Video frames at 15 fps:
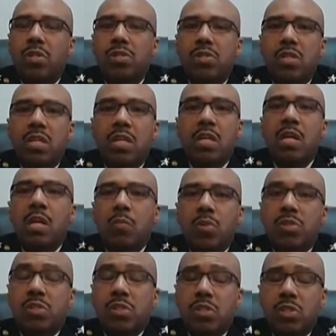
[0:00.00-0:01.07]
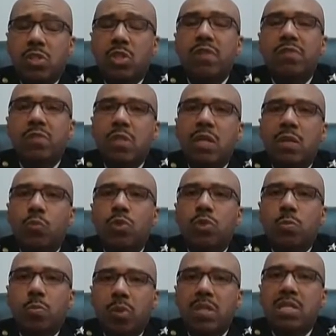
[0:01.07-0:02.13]
on the scene. Was, Chief Sund
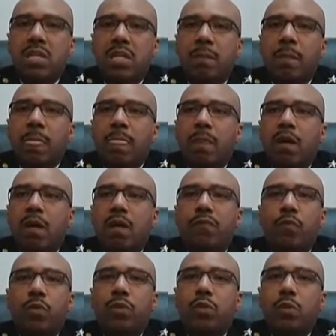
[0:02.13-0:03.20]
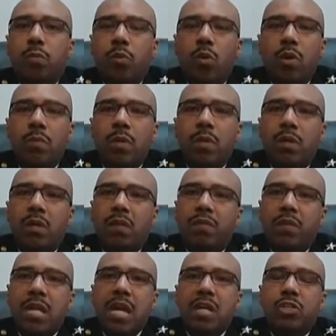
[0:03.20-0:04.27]
was pleading for the deployment
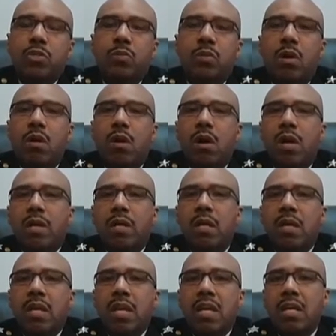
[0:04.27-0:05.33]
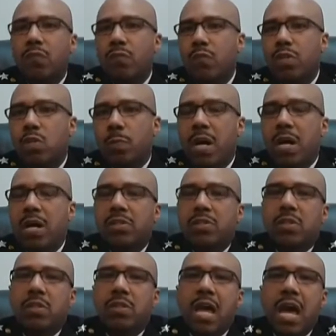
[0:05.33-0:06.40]
of the National Guard, and in response
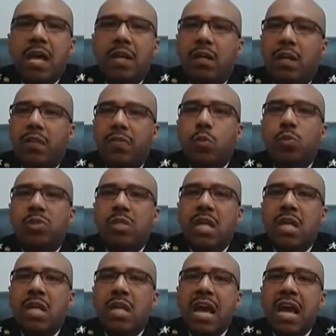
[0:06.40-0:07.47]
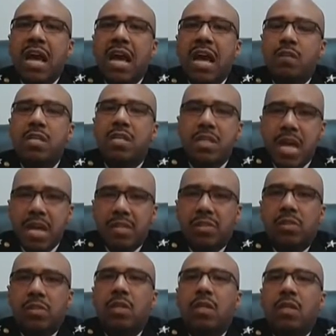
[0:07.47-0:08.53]
to that, there was not an immediate
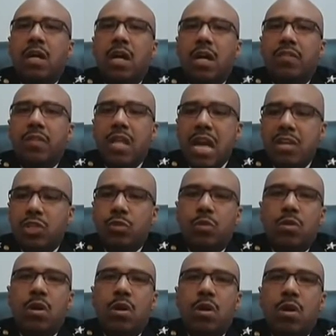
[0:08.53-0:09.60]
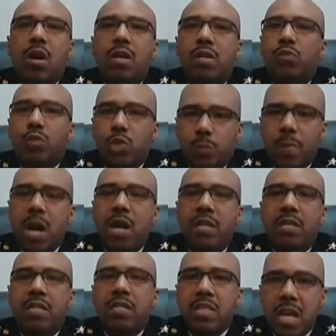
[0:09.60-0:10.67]
yes uh, the National Guard is
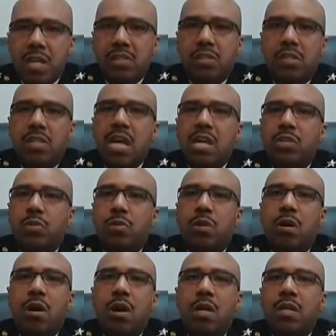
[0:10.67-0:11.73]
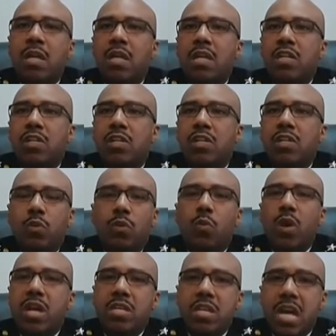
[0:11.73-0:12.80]
responding. Yes, the National Guard is on the
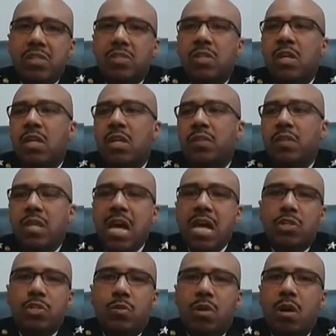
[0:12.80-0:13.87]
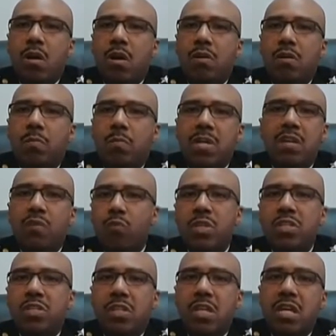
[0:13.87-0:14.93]
way. Yes, the National Guard are being
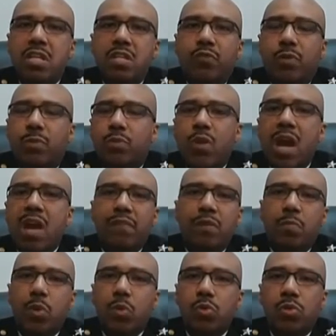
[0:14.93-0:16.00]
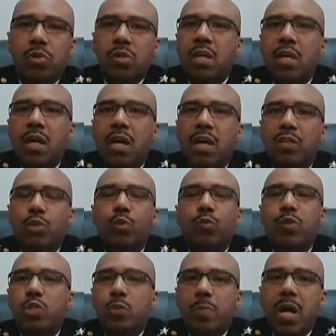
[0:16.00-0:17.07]
restaged from traffic posts uh, to
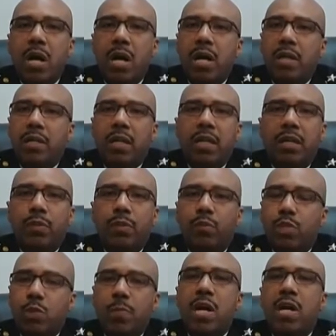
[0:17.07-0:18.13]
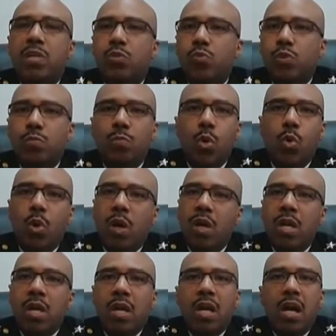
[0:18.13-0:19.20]
respond. Uh, the response was
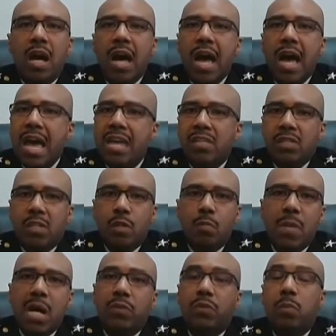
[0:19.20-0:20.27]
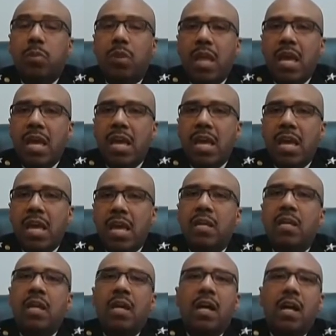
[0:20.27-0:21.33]
more uh, asking about the plan
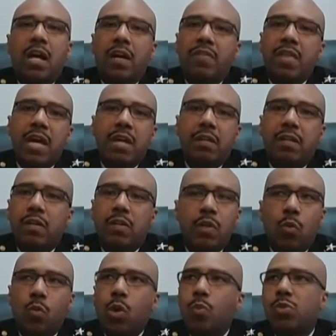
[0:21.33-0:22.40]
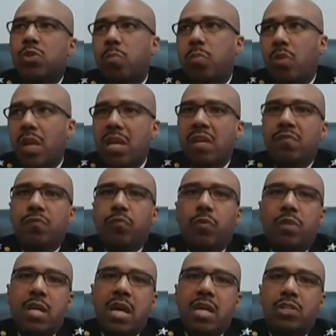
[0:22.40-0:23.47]
uh, that, you know, what was the plan for
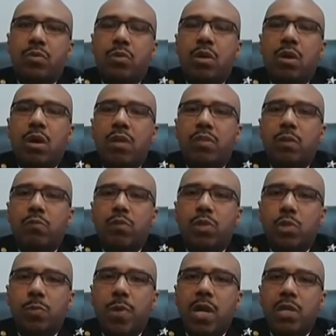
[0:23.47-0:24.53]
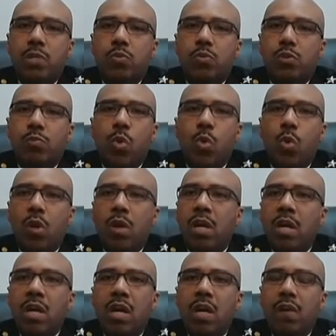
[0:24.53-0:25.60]
the National Guard? The response was more
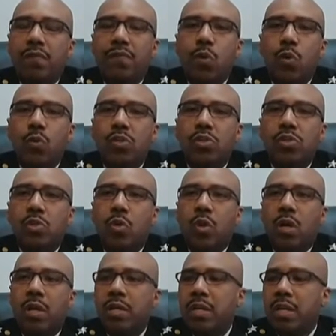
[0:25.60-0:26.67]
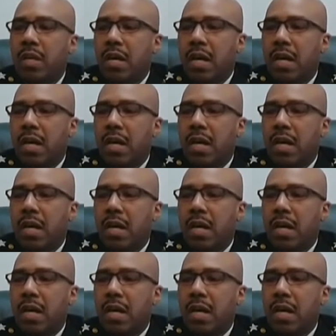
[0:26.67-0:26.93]
uh, focused on,